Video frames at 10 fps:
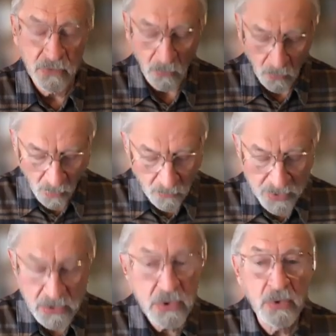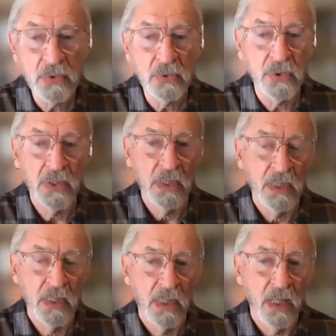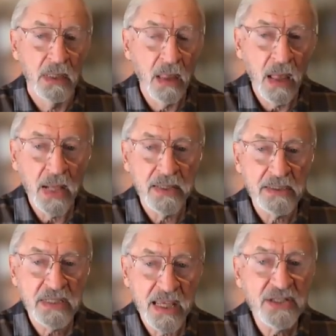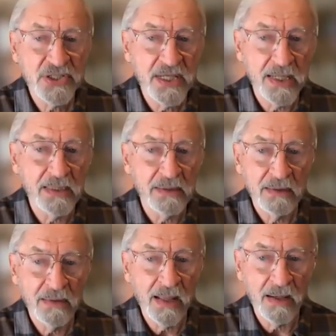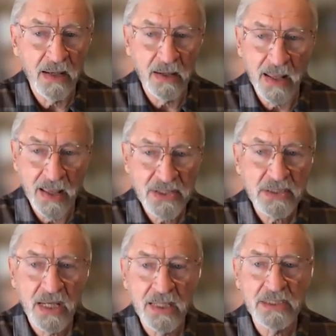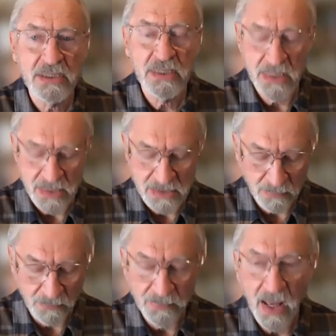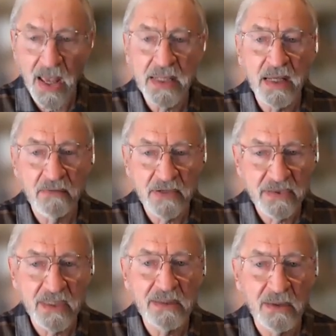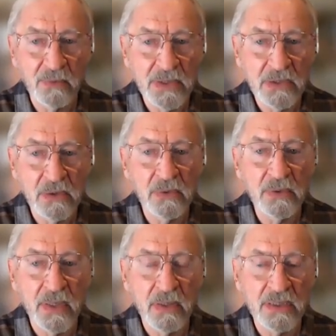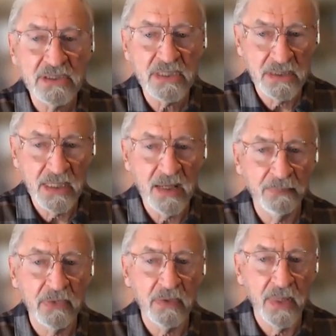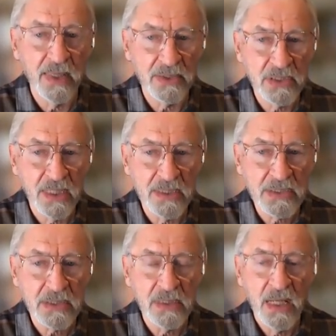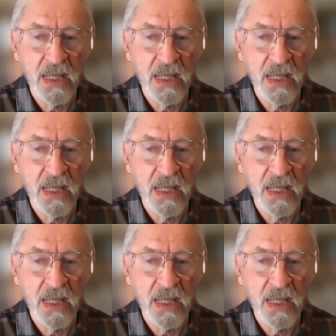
so what we do, Alon, is educate. And education is behind everything that we do, and it's in-depth education.